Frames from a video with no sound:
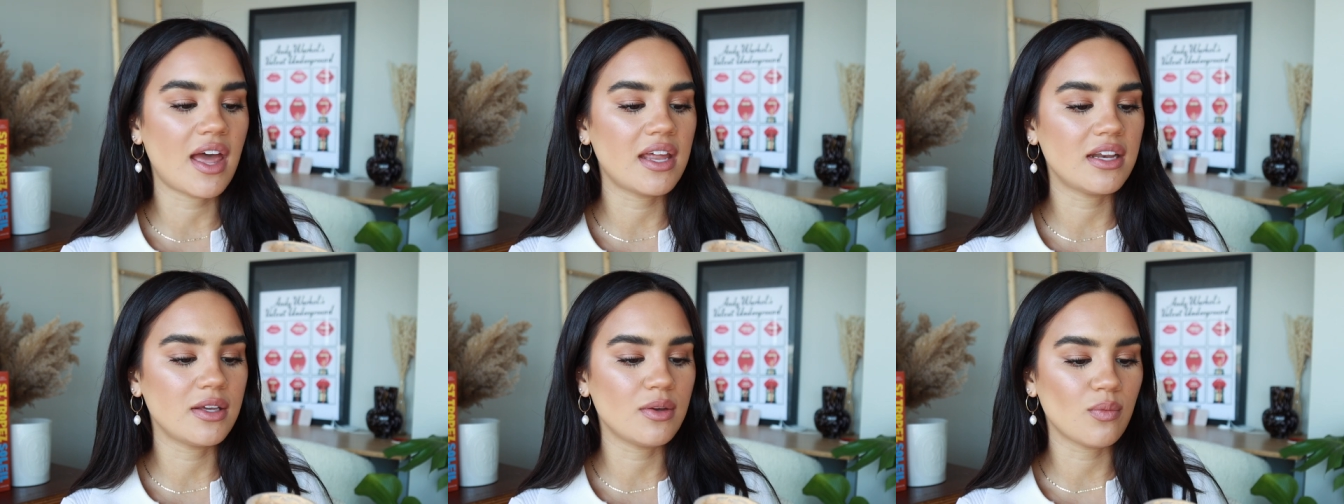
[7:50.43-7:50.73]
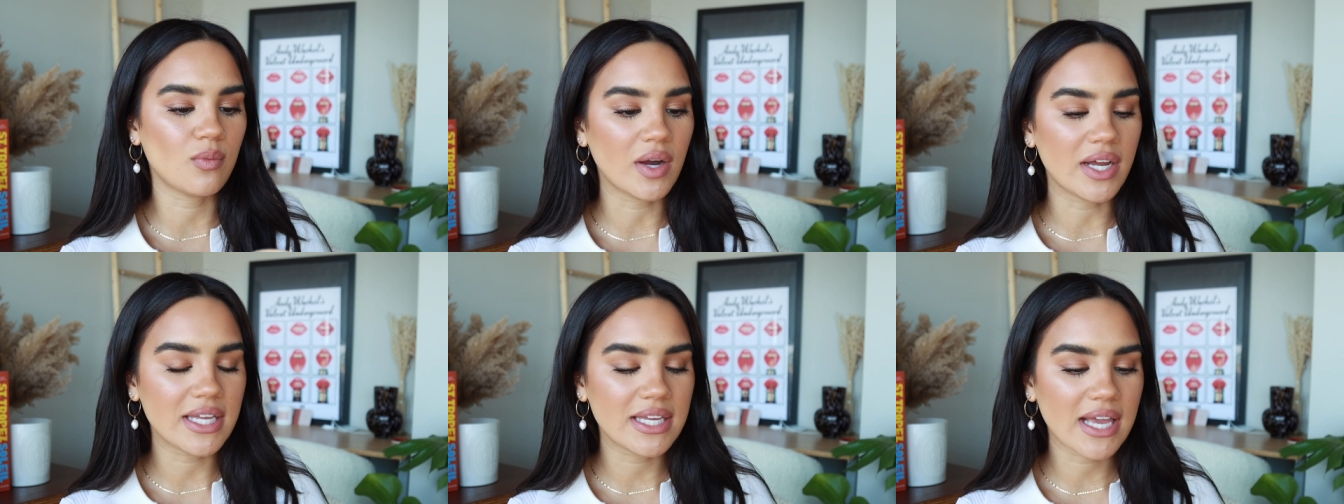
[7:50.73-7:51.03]
any
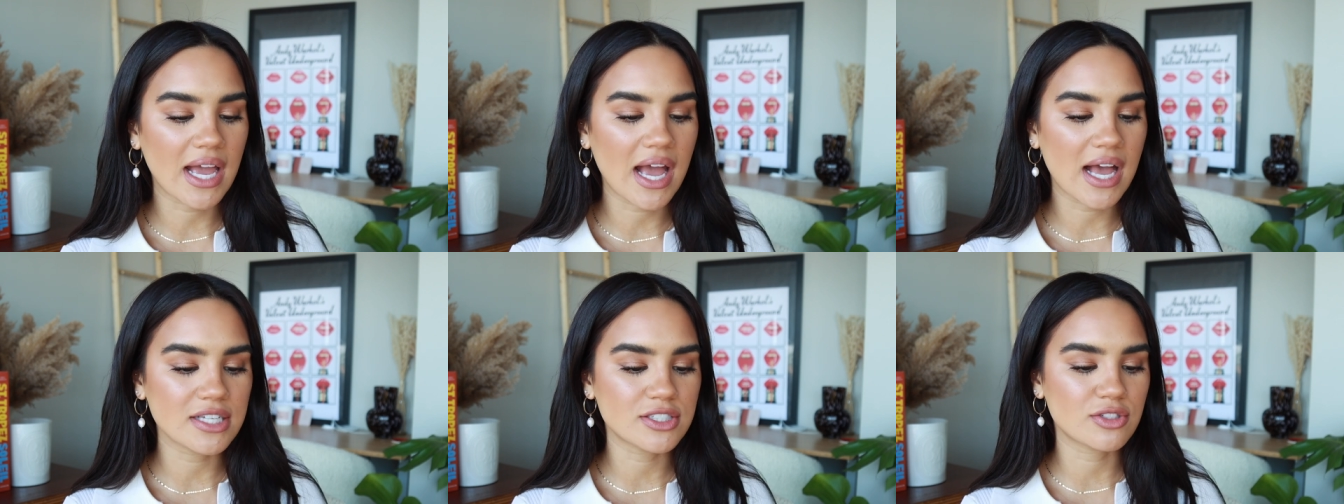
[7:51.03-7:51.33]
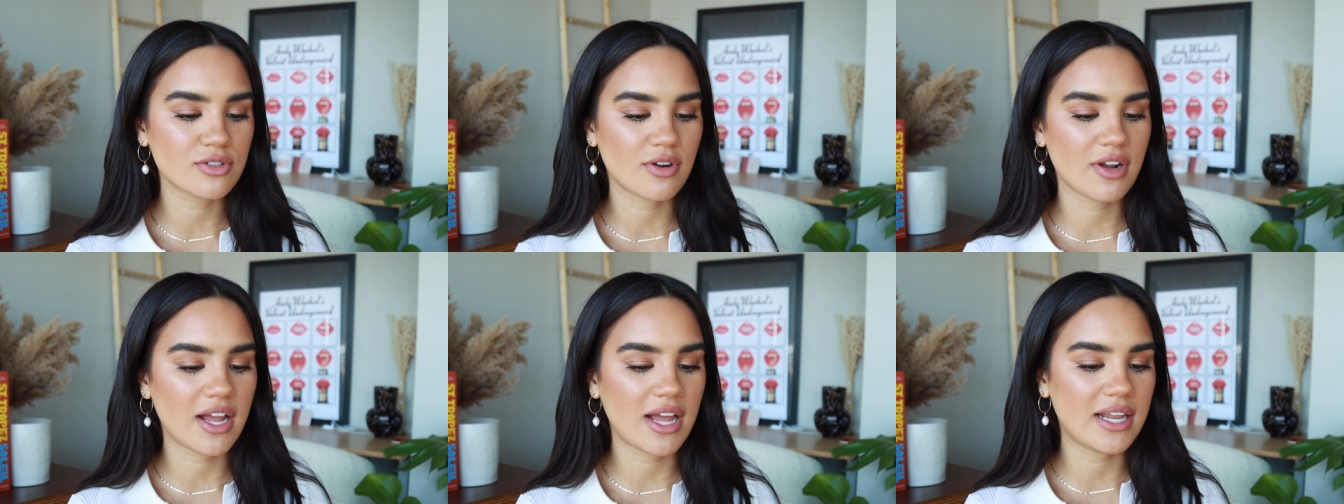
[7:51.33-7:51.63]
white
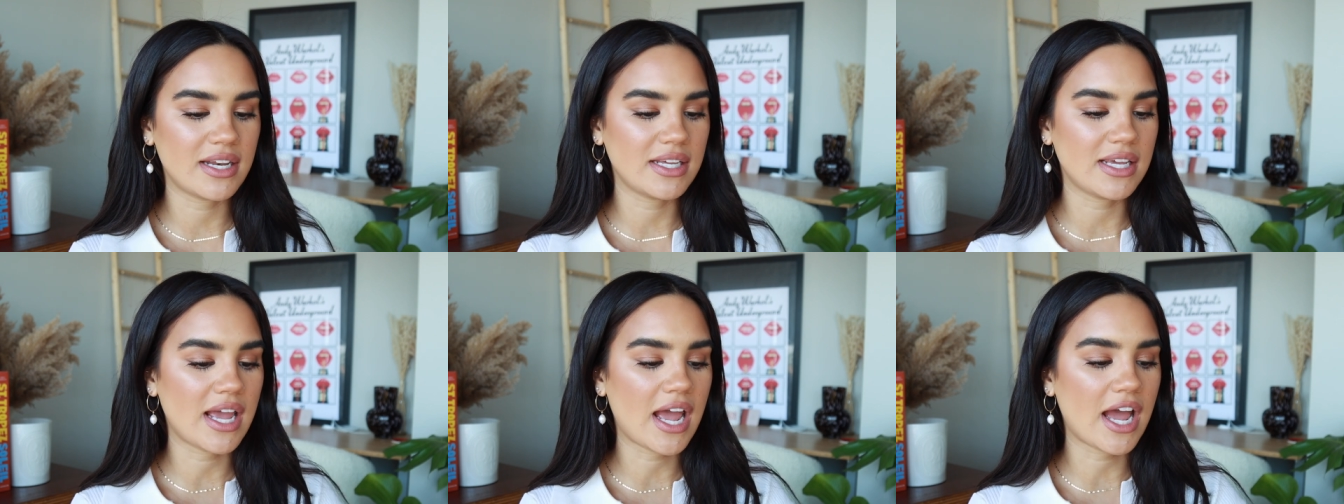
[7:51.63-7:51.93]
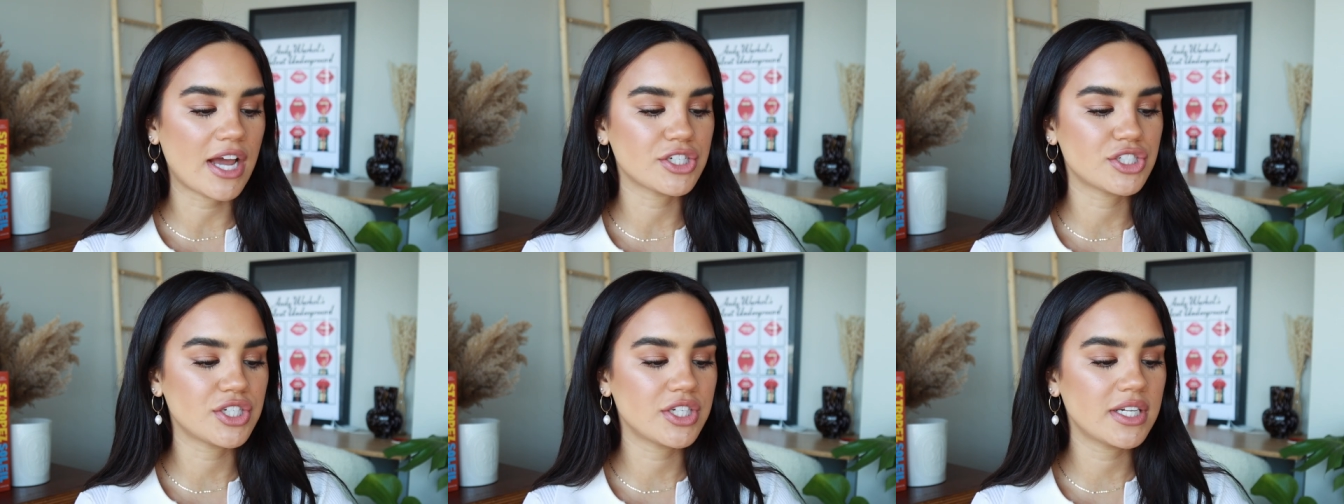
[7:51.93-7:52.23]
cast or any
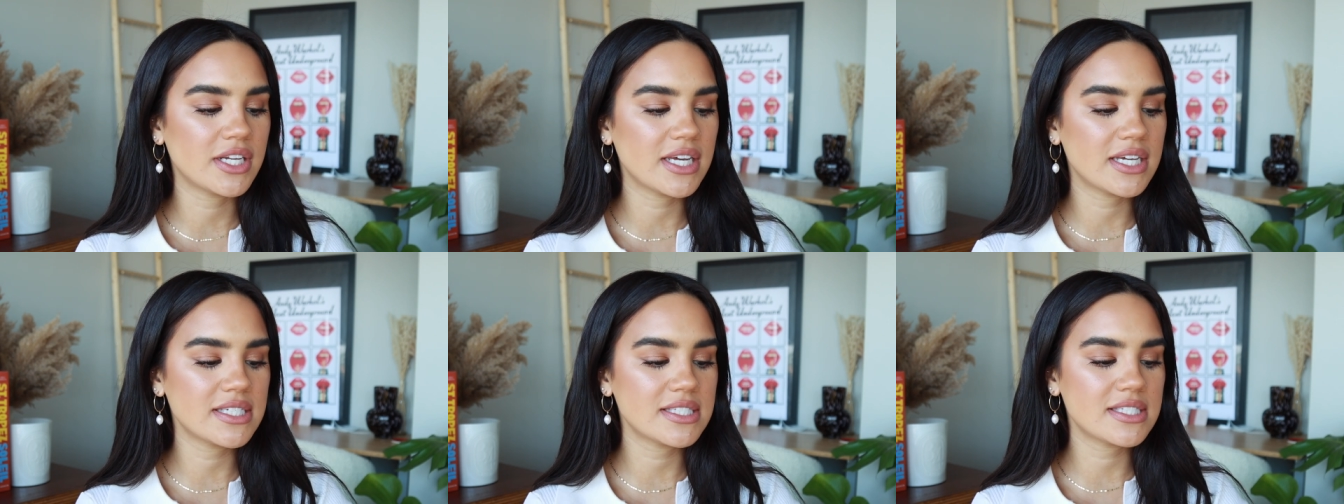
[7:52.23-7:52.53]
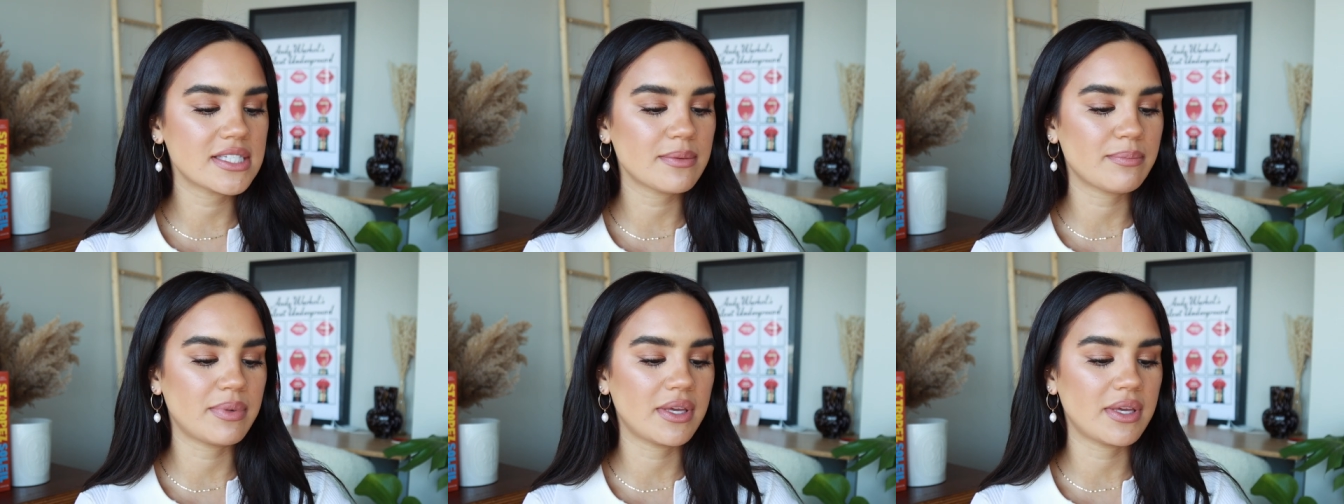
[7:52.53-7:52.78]
ashiness